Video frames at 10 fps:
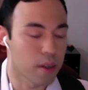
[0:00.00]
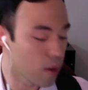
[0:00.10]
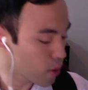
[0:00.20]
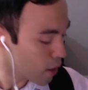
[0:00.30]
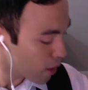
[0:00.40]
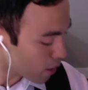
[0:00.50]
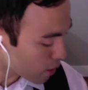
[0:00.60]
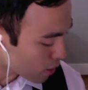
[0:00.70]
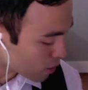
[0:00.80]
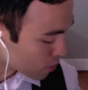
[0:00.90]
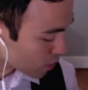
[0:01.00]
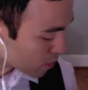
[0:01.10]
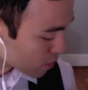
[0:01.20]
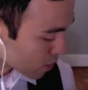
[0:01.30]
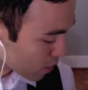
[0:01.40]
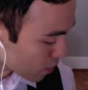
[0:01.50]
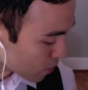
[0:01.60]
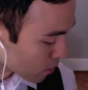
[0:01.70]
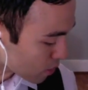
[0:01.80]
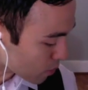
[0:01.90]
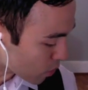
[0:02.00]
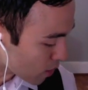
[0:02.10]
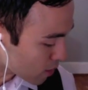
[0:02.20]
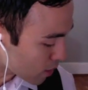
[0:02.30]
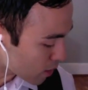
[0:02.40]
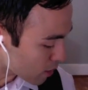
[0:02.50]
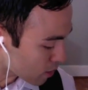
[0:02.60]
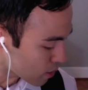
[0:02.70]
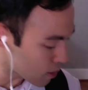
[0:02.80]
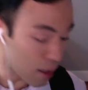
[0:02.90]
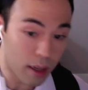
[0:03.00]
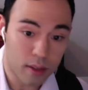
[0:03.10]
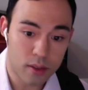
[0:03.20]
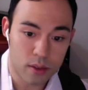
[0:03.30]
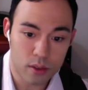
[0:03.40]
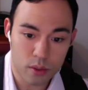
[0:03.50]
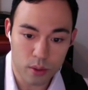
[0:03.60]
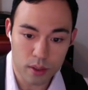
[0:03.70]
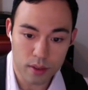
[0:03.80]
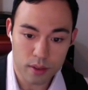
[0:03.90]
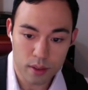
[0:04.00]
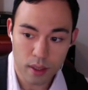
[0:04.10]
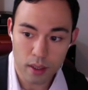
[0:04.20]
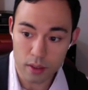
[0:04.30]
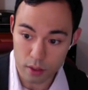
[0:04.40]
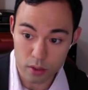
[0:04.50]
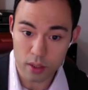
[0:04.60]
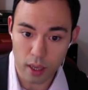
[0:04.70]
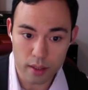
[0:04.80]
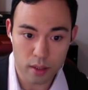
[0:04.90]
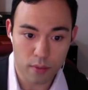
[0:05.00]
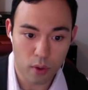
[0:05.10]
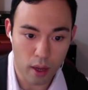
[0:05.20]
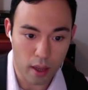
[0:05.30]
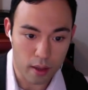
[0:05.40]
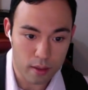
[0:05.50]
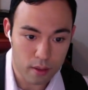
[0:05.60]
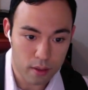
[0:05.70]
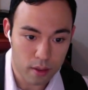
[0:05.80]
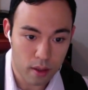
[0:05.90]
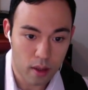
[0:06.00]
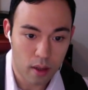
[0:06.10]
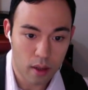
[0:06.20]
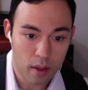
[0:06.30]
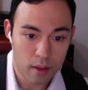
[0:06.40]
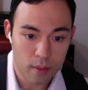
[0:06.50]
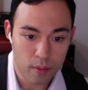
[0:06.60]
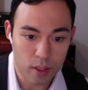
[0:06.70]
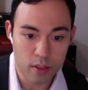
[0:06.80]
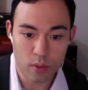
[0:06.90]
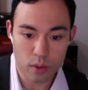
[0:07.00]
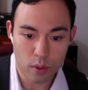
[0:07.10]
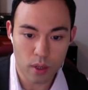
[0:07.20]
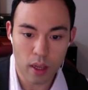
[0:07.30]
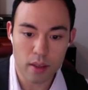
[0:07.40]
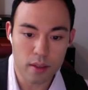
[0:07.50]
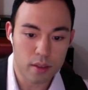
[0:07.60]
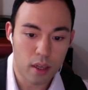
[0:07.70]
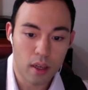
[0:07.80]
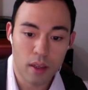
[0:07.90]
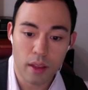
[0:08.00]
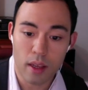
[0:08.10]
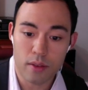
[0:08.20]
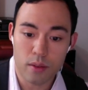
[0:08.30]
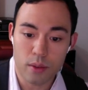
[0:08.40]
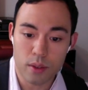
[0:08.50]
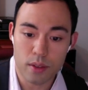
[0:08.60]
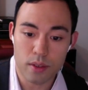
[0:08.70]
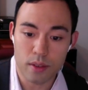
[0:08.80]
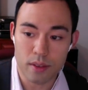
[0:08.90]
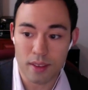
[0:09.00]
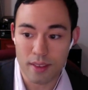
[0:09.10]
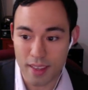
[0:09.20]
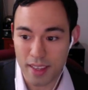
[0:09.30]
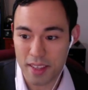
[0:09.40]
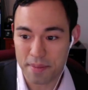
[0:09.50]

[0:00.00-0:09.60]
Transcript: Okay, and let's see here, number 18, the answer choice, because they're just asking for a. They just want to know what a is. The answer choice is D.